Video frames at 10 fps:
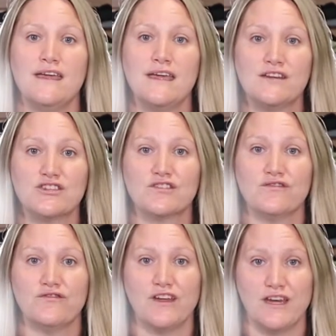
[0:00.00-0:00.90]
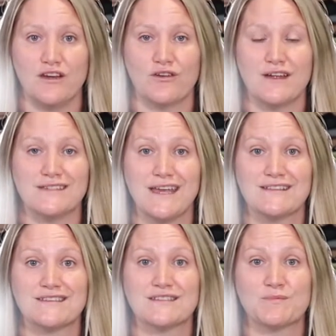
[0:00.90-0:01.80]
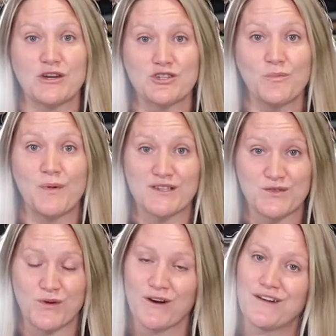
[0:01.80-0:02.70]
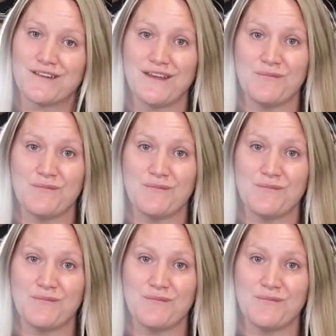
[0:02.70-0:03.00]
Each video contains a special buzzword